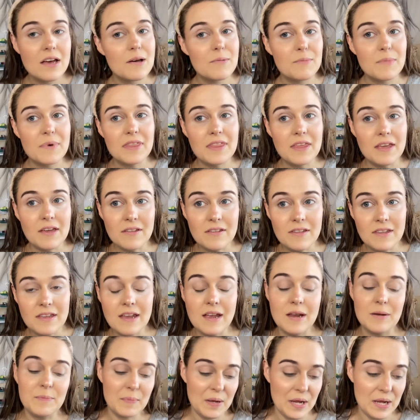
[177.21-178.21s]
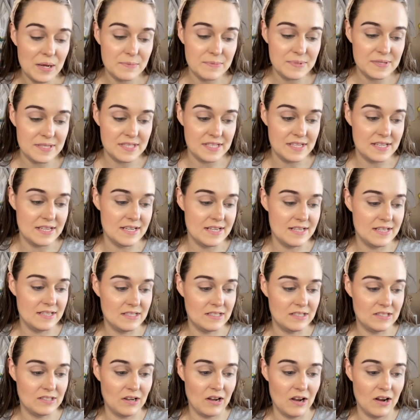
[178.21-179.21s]
But they only had Pepsi in
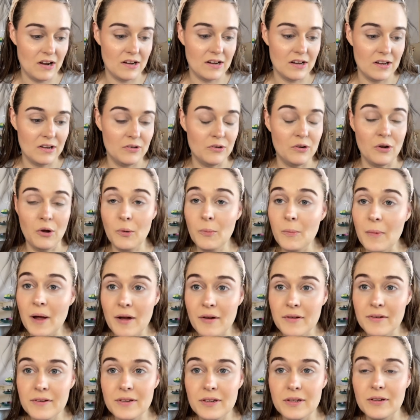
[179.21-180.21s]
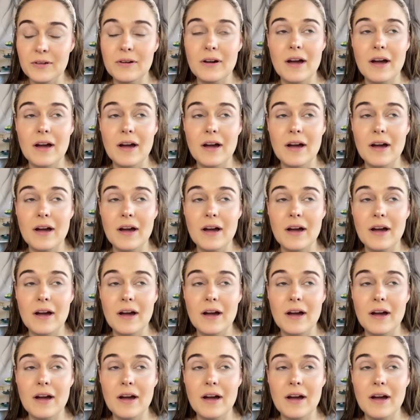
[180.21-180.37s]
stock, no Mountain Dew.